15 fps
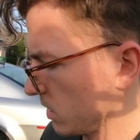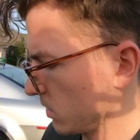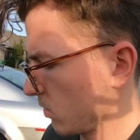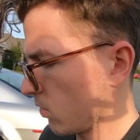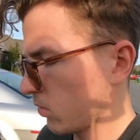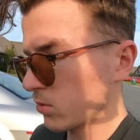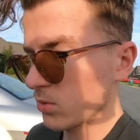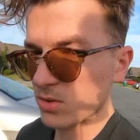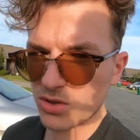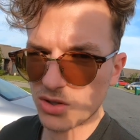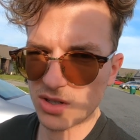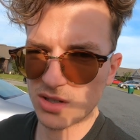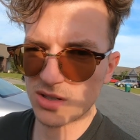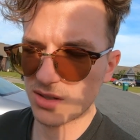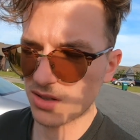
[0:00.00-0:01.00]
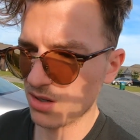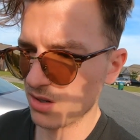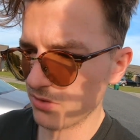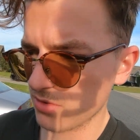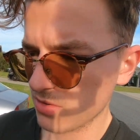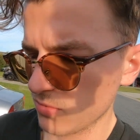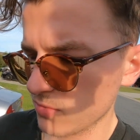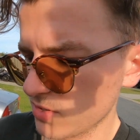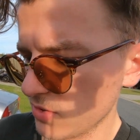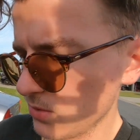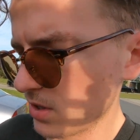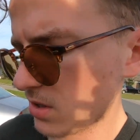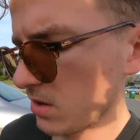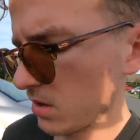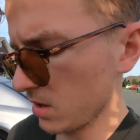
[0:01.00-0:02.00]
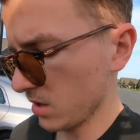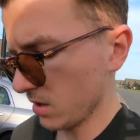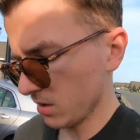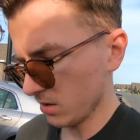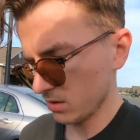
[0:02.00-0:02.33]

the old one so you can see the difference. We'll see what they look like